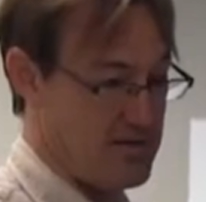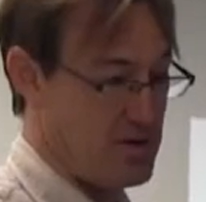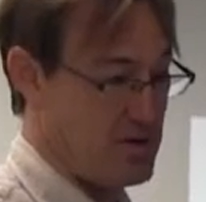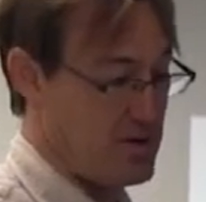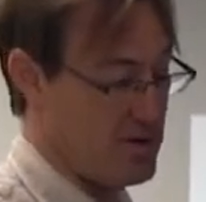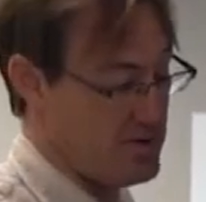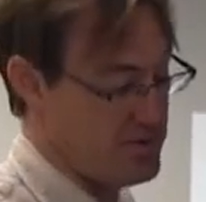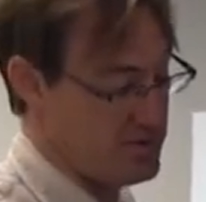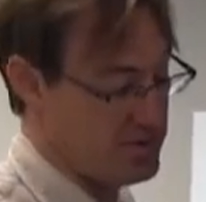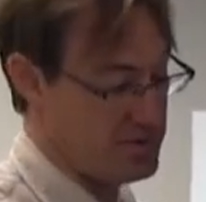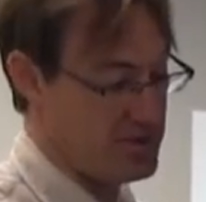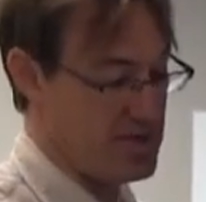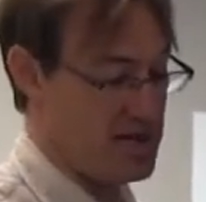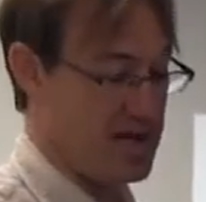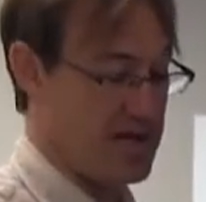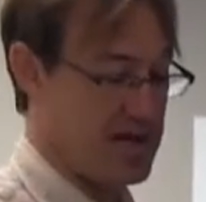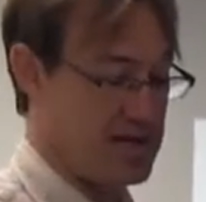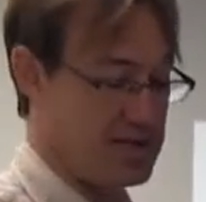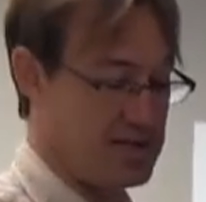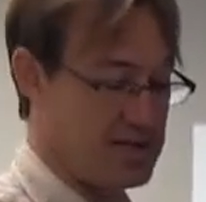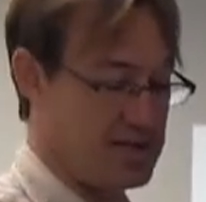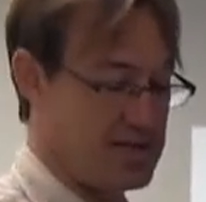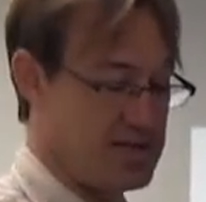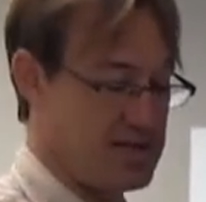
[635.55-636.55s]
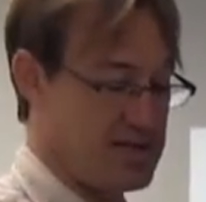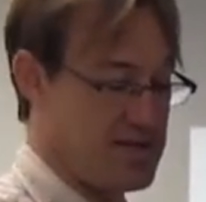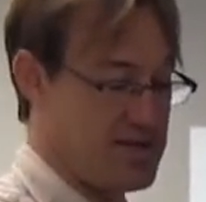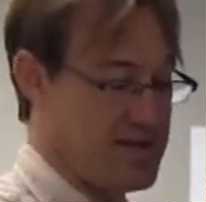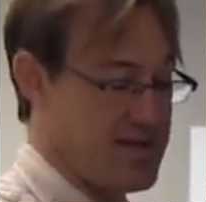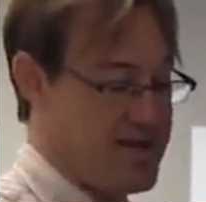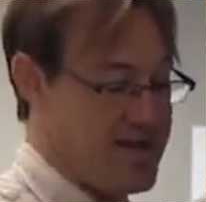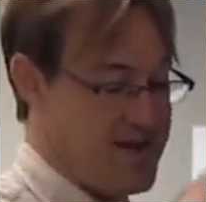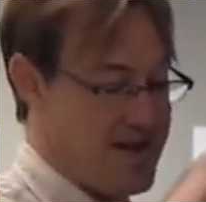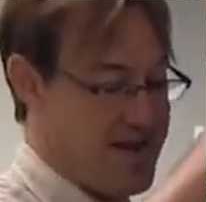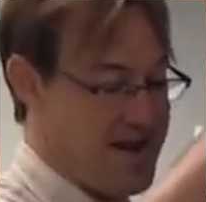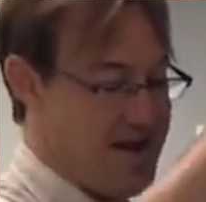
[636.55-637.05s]
closed tasks
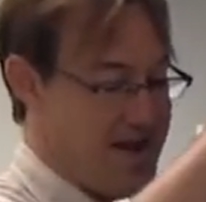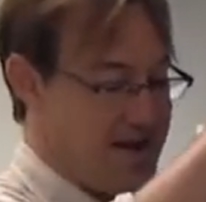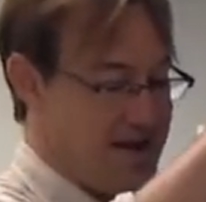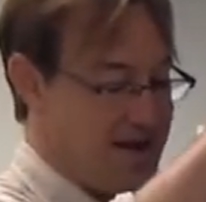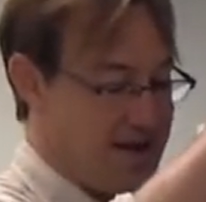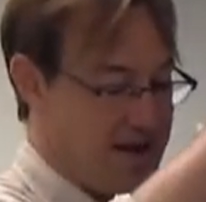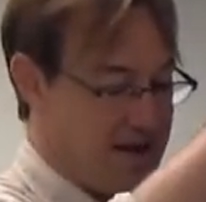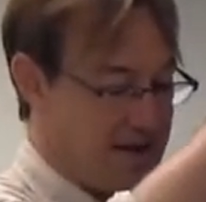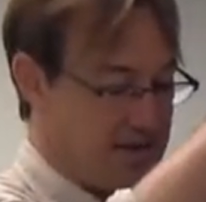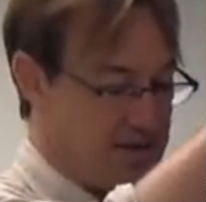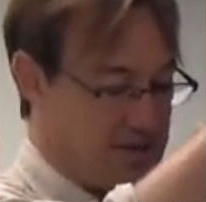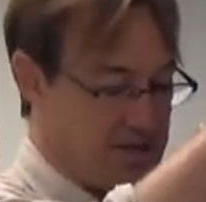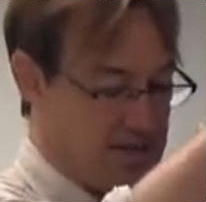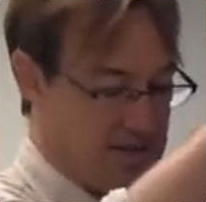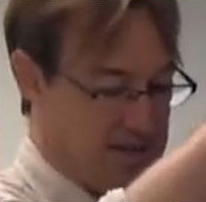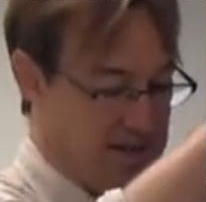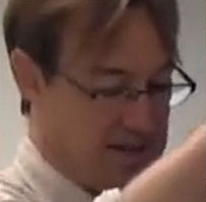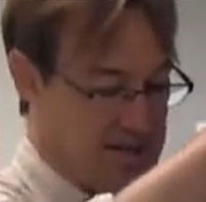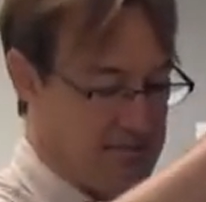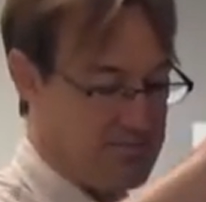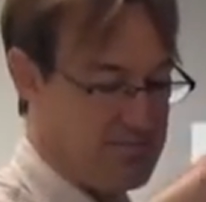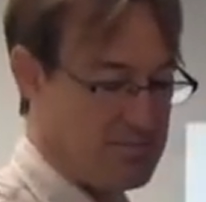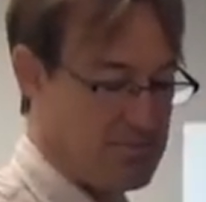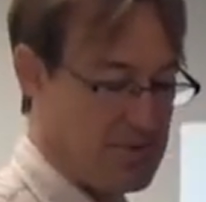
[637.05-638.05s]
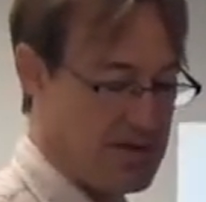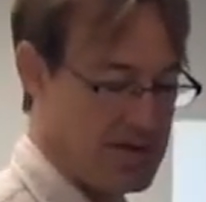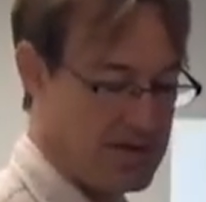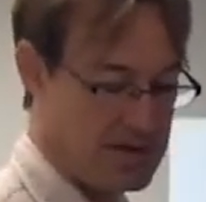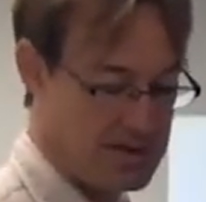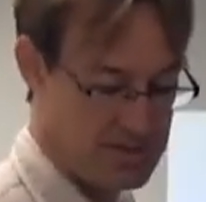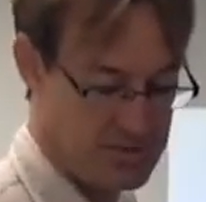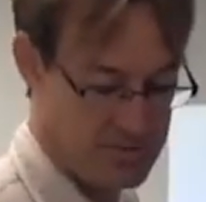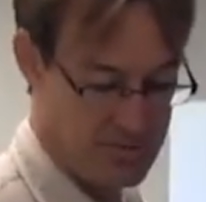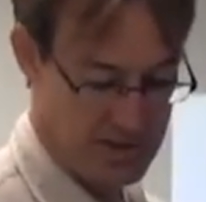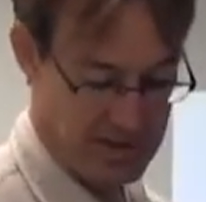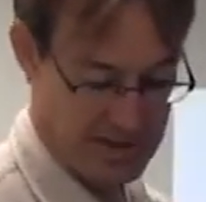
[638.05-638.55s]
and actually
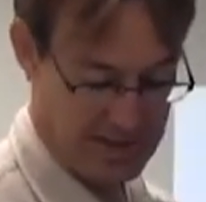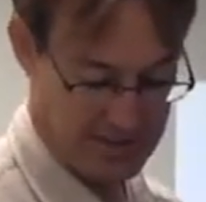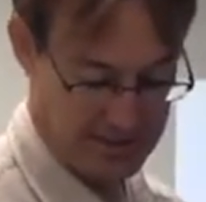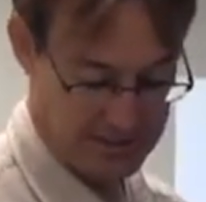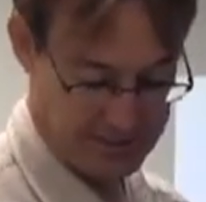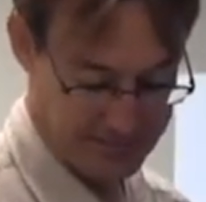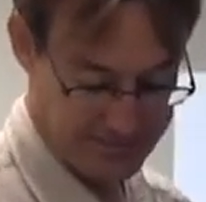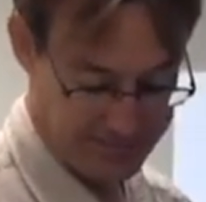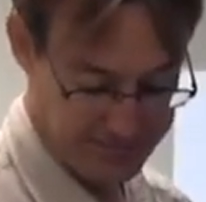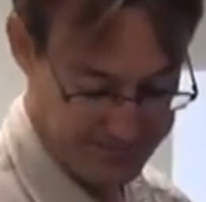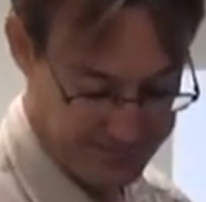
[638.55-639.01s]
speaking.